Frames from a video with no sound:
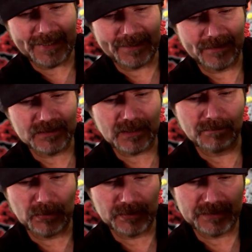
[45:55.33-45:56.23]
this
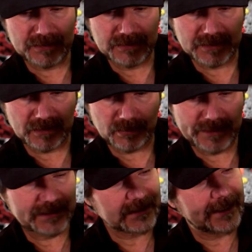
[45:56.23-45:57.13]
component using a three D
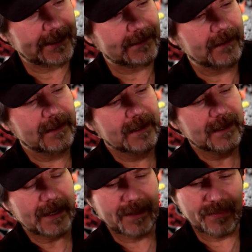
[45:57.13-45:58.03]
scanner
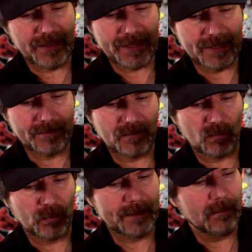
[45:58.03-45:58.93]
and then
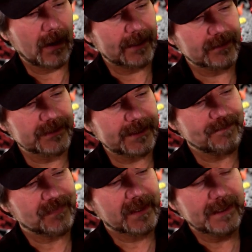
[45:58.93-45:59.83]
remodeled it.
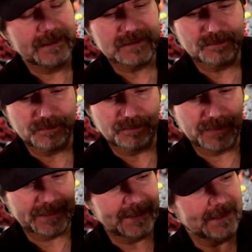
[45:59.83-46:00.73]
But
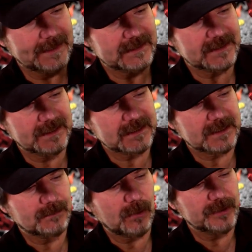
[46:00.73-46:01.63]
again, it's this component